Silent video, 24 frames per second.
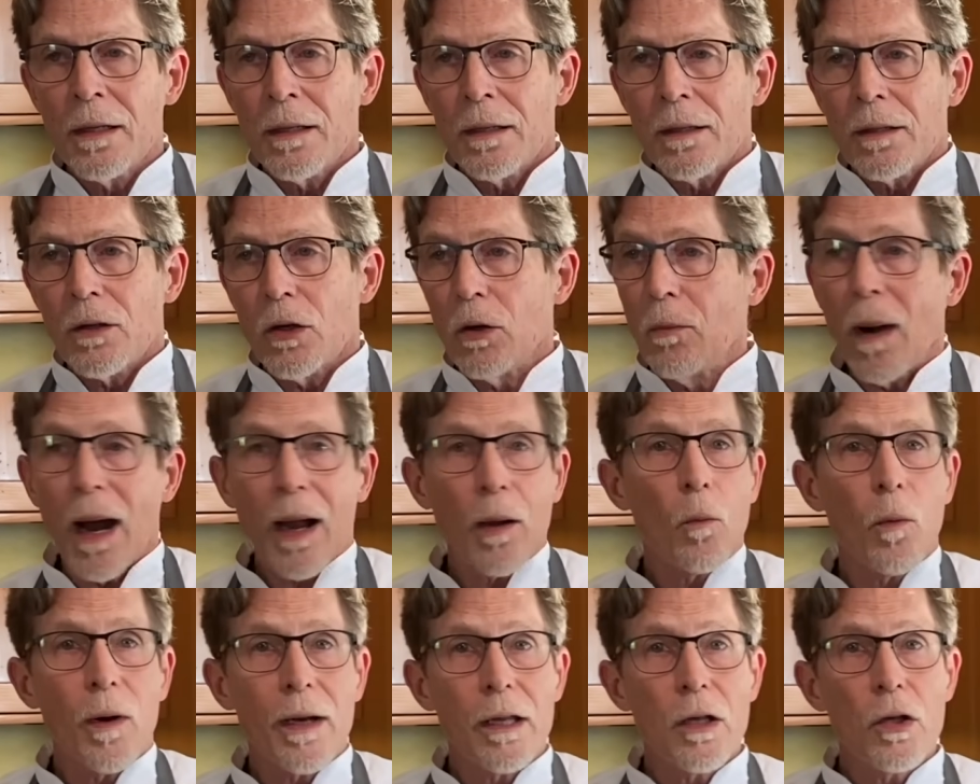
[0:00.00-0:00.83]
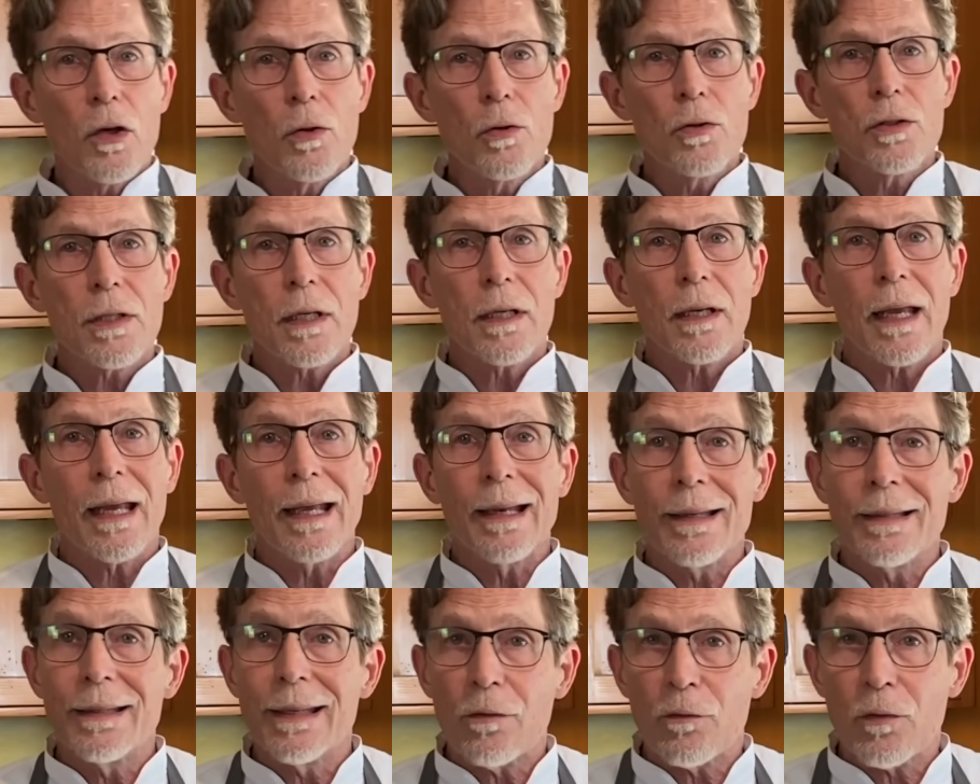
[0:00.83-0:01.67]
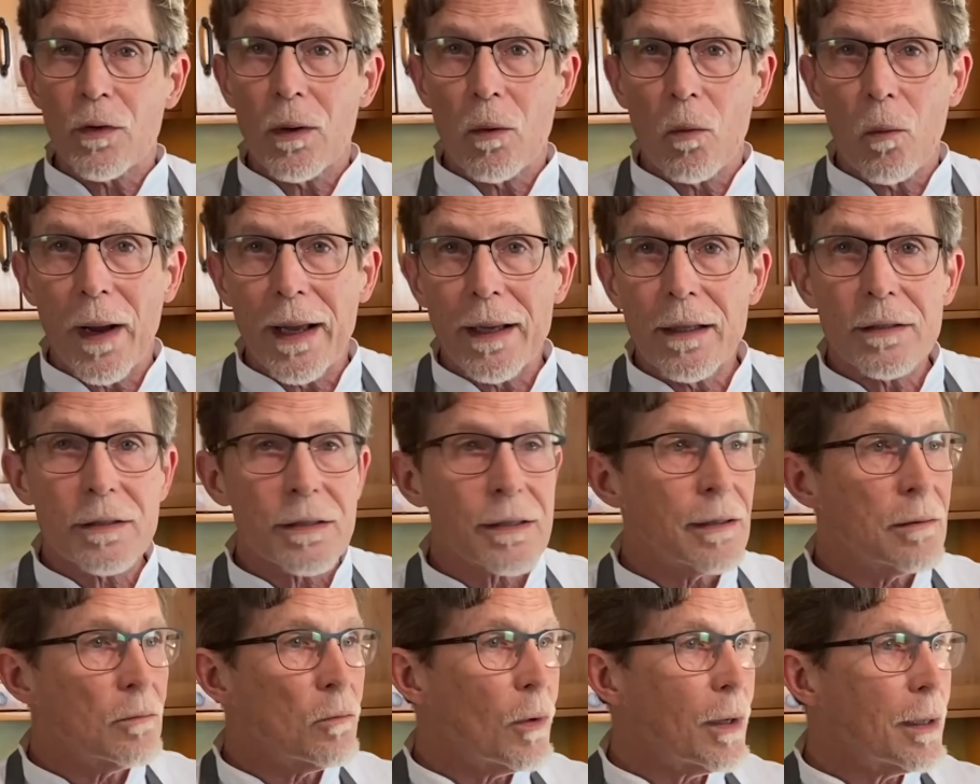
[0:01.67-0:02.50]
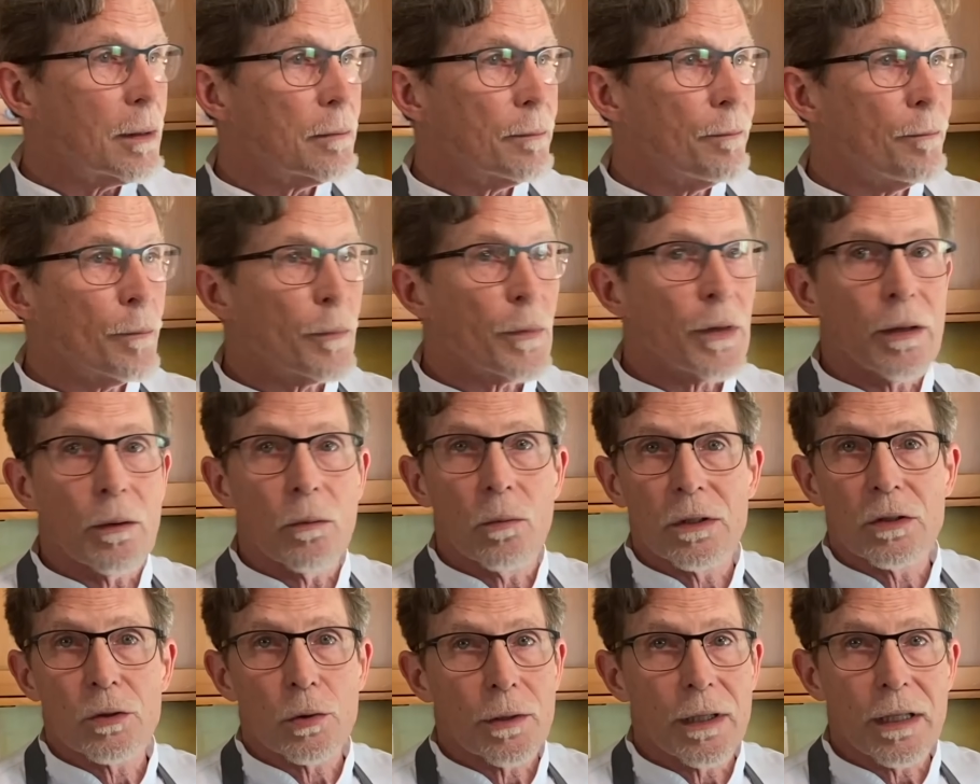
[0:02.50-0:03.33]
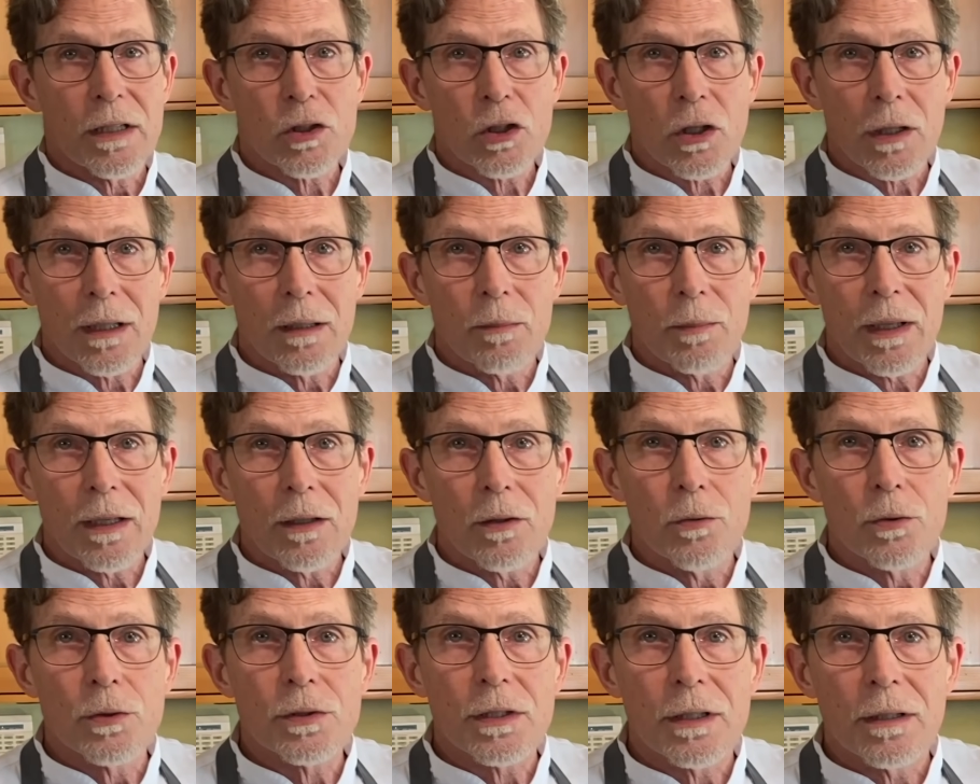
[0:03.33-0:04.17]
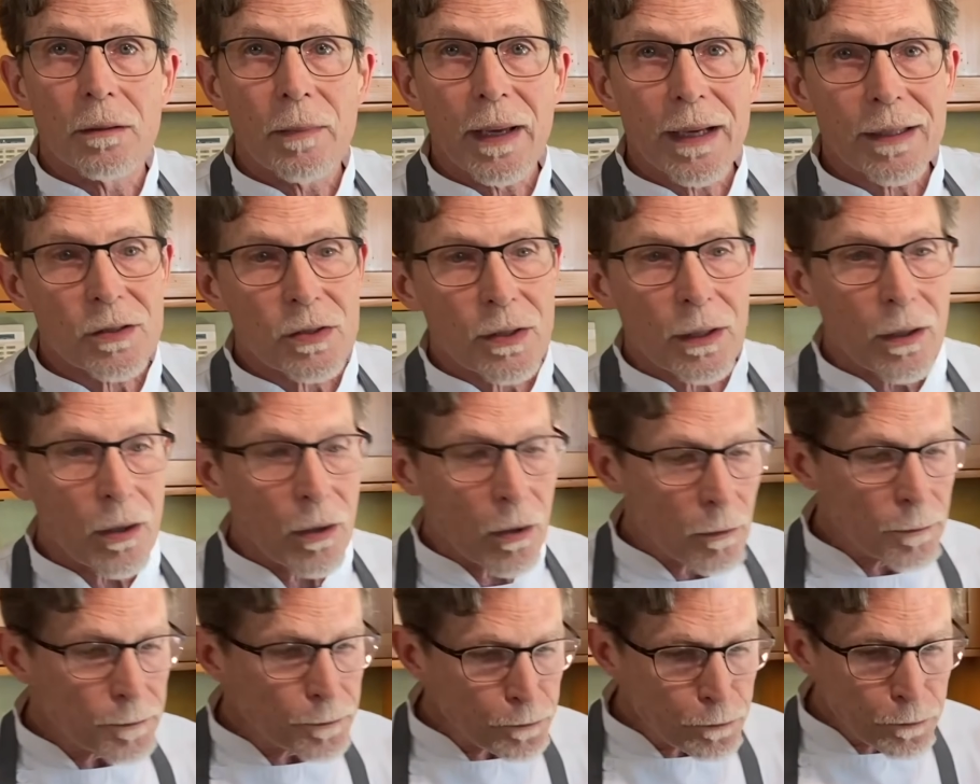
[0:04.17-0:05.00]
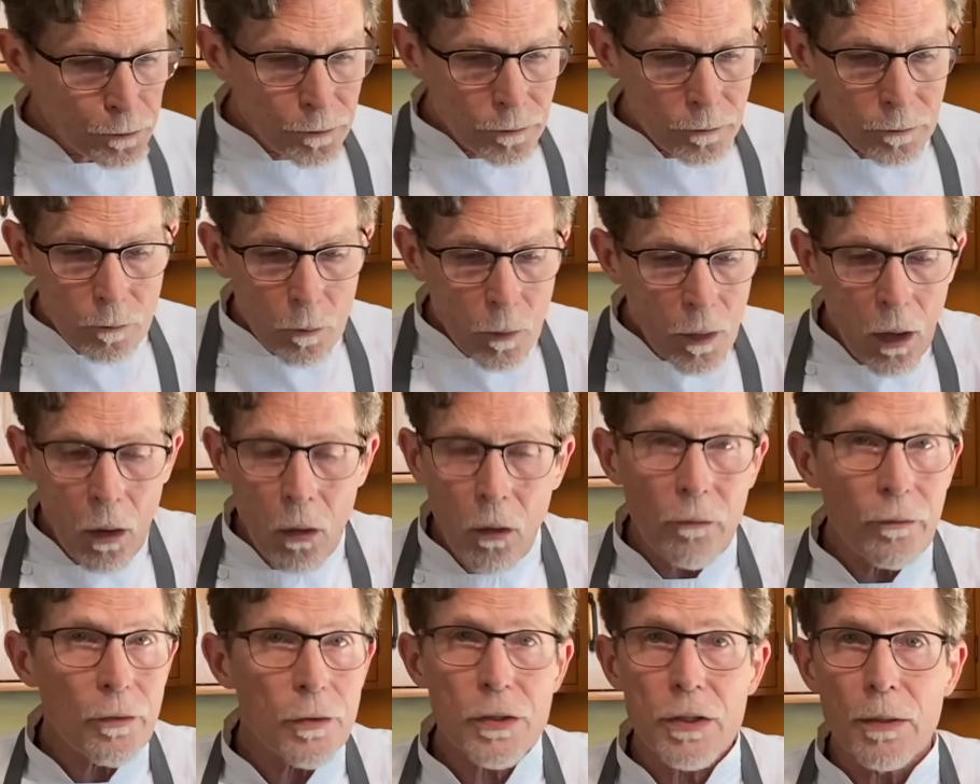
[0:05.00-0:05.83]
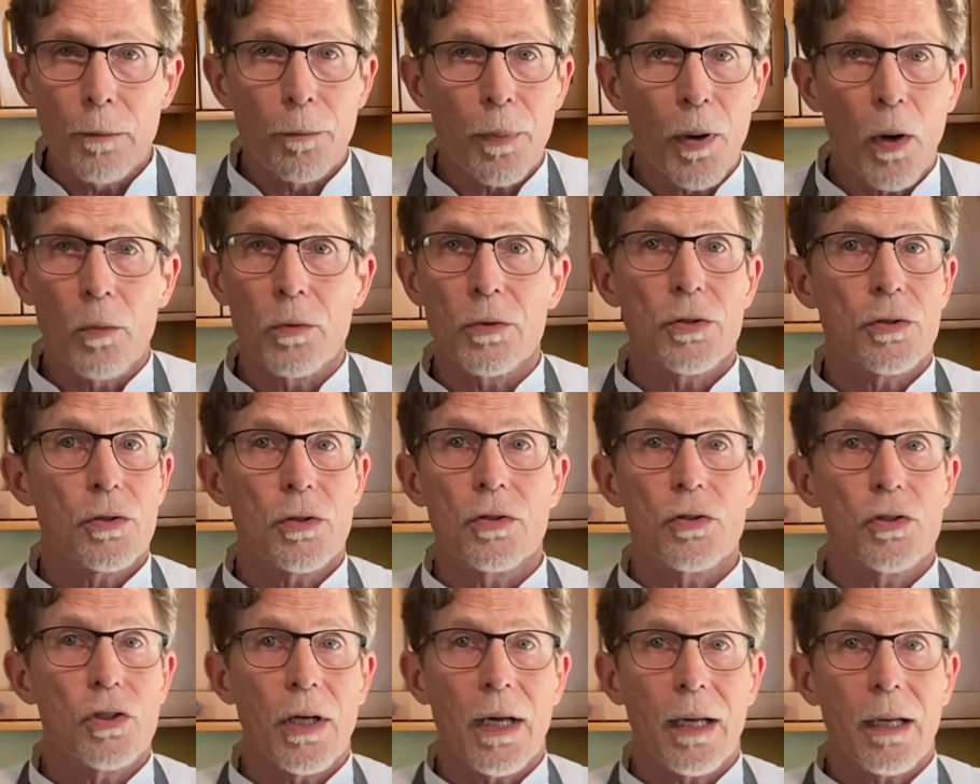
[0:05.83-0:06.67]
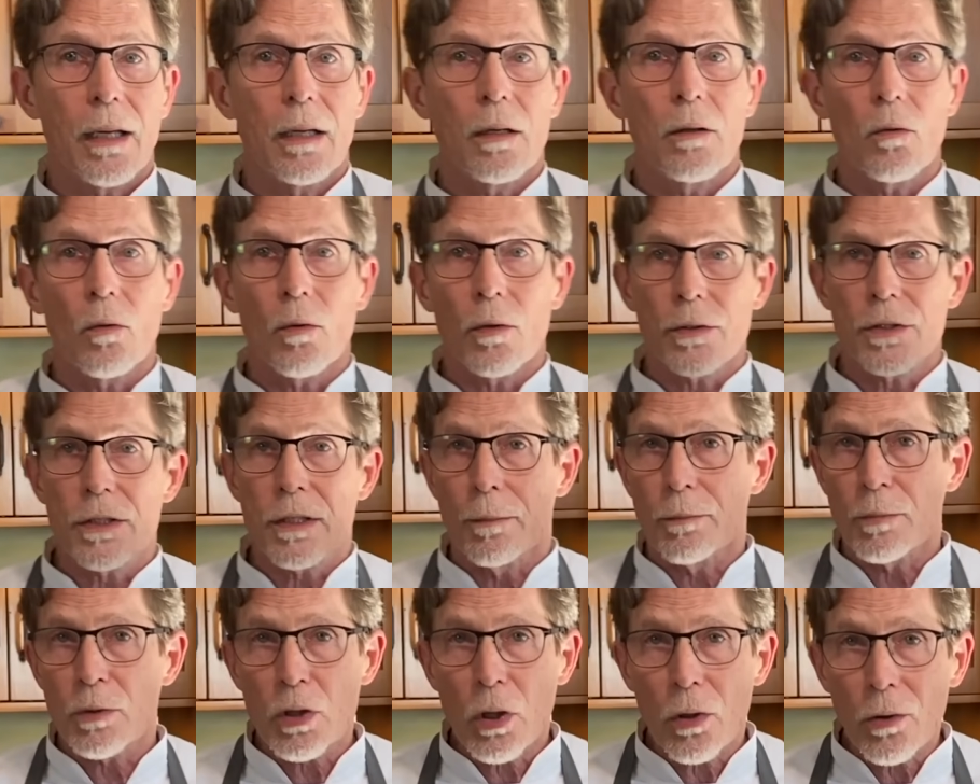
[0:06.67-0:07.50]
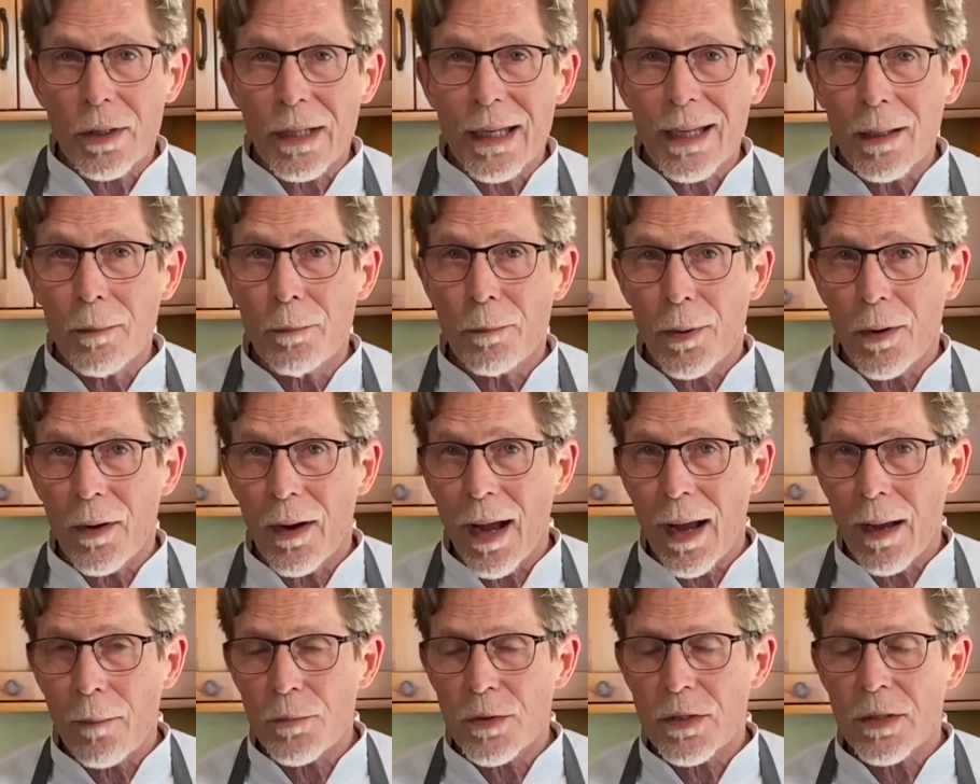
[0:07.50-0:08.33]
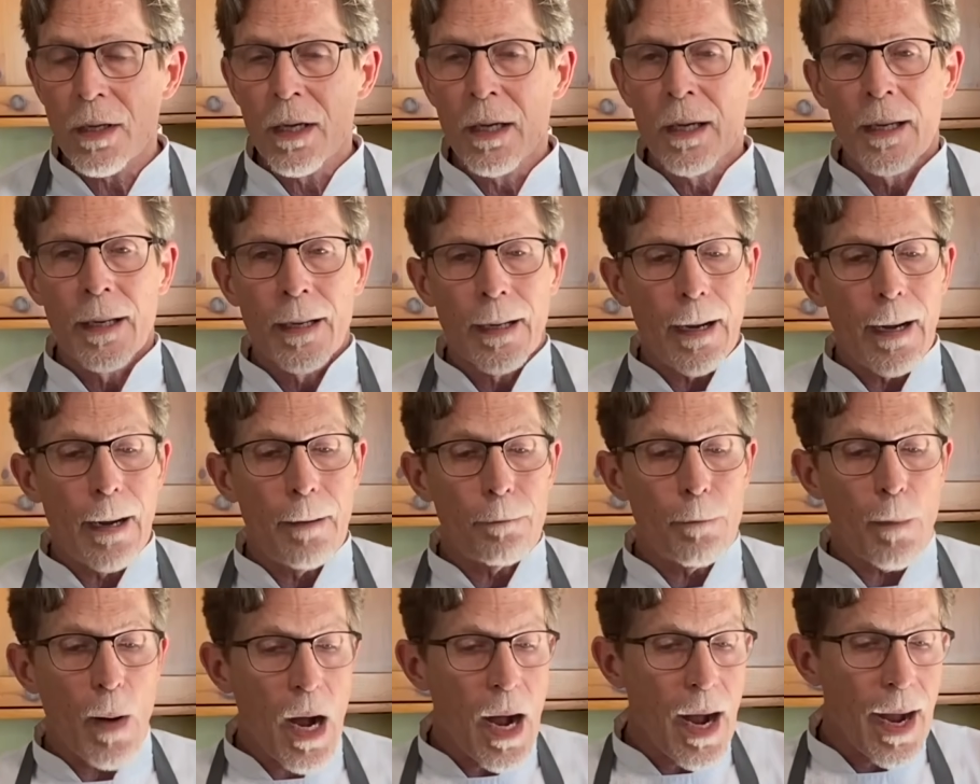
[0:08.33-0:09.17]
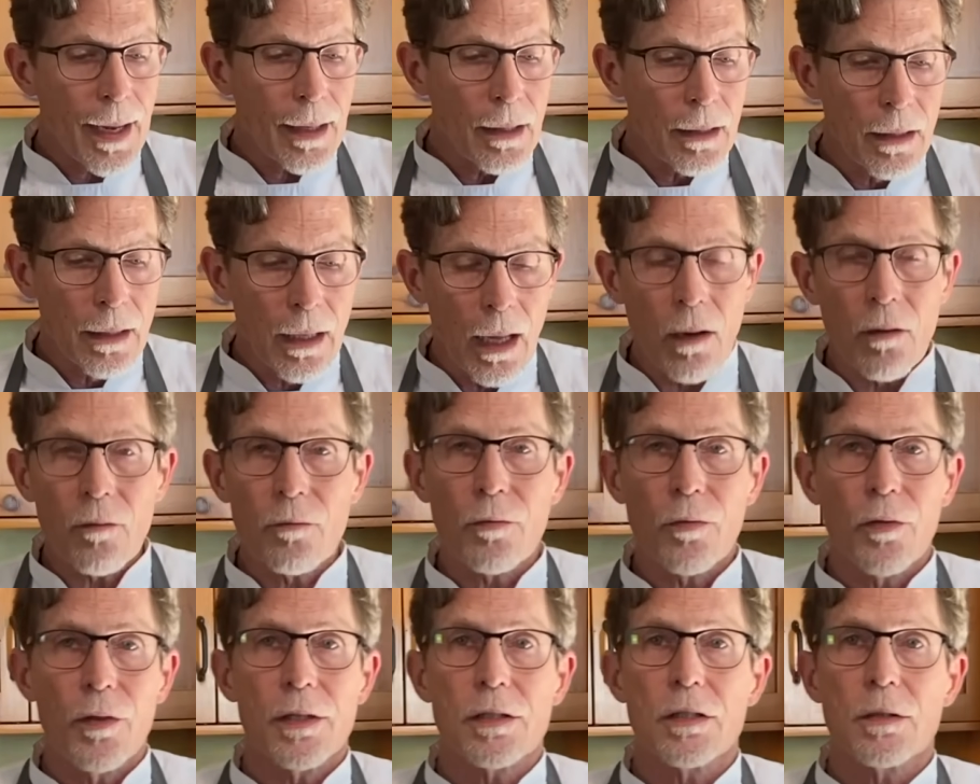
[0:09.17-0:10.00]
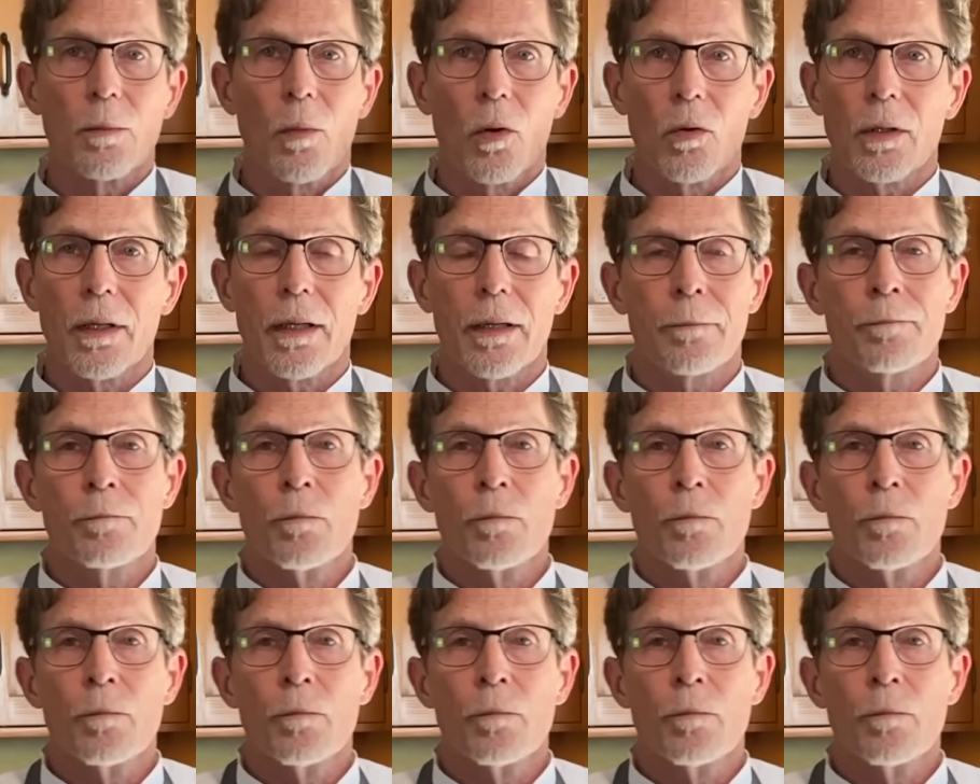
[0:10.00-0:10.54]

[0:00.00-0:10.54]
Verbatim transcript: You might want to use it in different ways than what they would traditionally be used in Mexico over some poached chicken or some turkey, perhaps. Um, I love this mole